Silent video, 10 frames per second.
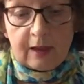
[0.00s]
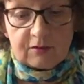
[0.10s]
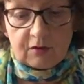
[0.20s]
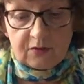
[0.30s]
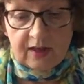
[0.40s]

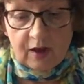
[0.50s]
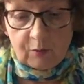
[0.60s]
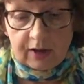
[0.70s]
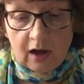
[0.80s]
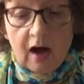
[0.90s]
So there
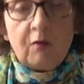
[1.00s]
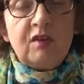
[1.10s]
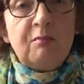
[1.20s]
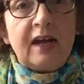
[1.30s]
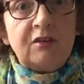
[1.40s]
we are,
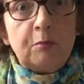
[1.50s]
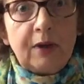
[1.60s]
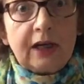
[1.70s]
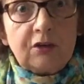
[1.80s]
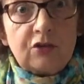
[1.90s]
we've made a
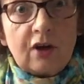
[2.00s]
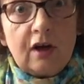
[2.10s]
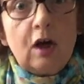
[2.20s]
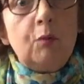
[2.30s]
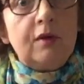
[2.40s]
picture
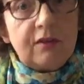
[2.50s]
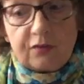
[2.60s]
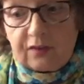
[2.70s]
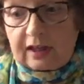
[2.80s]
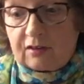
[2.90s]
with the
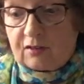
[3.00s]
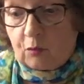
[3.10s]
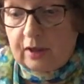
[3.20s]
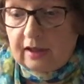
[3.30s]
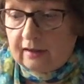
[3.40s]
things that
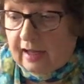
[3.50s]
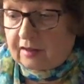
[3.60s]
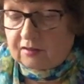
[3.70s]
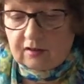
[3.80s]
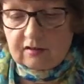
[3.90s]
we
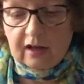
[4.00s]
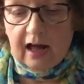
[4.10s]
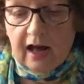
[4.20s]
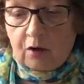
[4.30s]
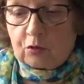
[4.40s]
collected
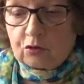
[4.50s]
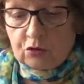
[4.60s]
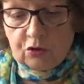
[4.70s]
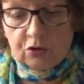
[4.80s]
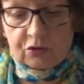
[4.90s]

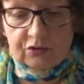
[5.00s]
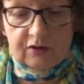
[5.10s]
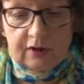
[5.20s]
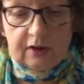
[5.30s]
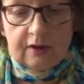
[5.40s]
outdoors.
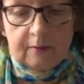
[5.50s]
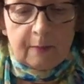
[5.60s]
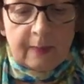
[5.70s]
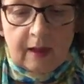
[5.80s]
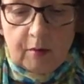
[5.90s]

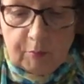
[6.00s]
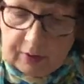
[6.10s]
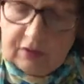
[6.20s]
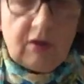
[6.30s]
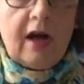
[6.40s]

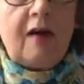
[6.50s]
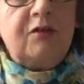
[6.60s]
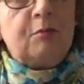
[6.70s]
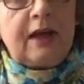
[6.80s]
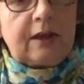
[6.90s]
But you don't have
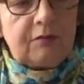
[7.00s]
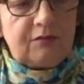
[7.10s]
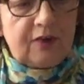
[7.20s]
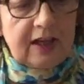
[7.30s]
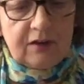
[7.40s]
to make a
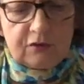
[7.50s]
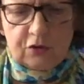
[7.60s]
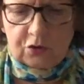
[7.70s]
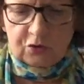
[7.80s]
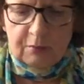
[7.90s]
face,
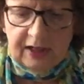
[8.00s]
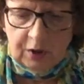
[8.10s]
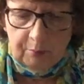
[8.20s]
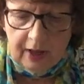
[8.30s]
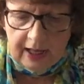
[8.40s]
you could make
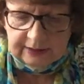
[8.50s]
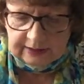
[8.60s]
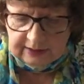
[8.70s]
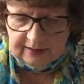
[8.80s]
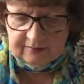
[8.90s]
a
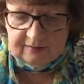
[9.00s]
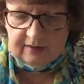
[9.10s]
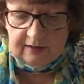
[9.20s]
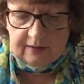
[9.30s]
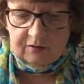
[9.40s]
pattern. Let's
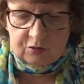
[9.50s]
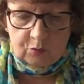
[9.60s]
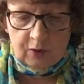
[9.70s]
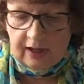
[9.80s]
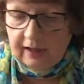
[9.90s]
take that
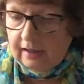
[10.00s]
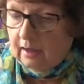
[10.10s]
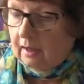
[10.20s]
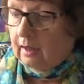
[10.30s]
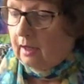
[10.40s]
away
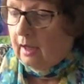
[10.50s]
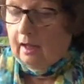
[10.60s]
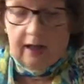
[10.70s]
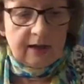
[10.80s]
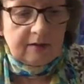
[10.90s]

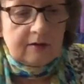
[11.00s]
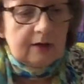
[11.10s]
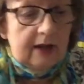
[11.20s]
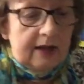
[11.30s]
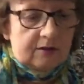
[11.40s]
and
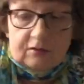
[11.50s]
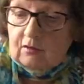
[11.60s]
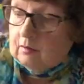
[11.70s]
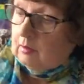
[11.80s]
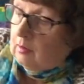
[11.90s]
let's